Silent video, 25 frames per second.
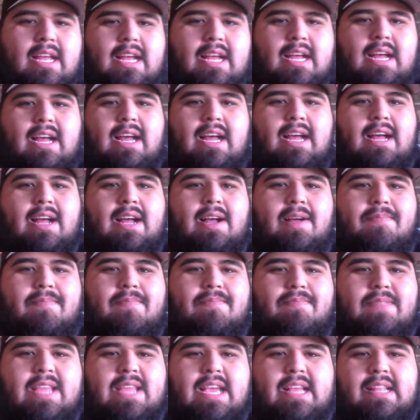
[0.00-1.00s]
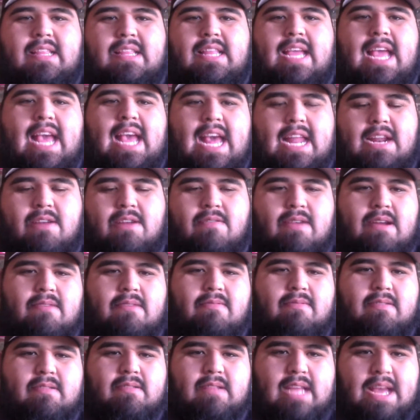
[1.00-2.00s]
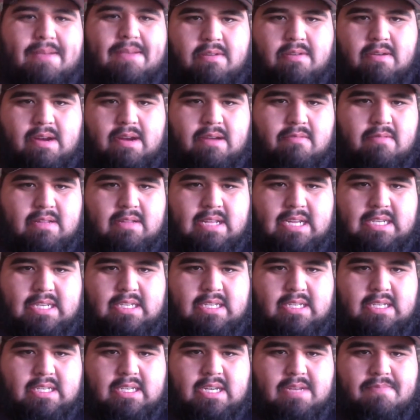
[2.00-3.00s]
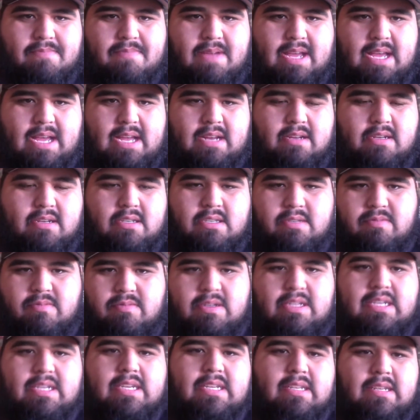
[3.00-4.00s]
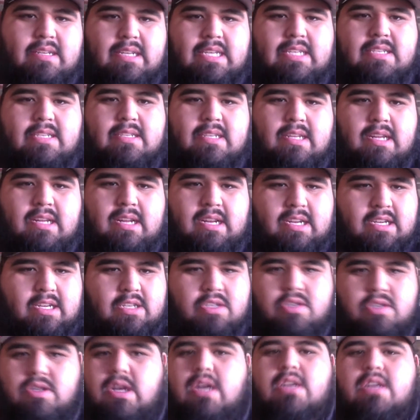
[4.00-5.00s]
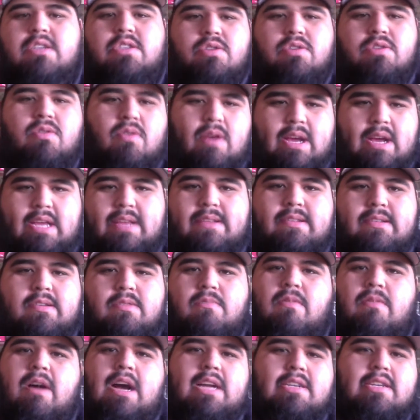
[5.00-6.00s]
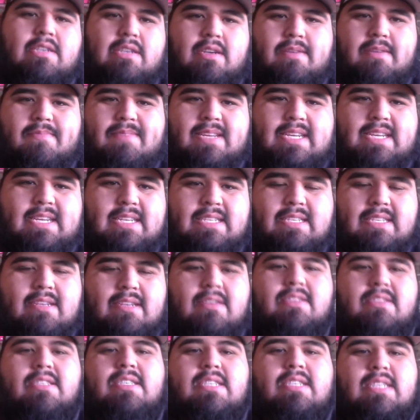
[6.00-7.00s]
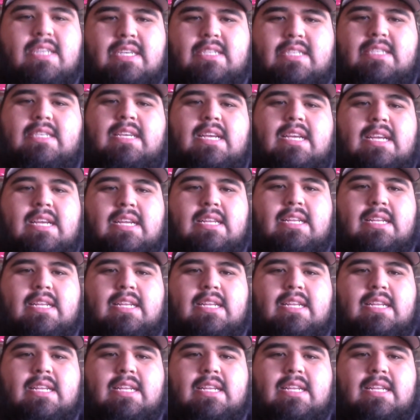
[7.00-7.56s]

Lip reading: They have a great relationship, and Kush really is a joy to watch her because, you know, she does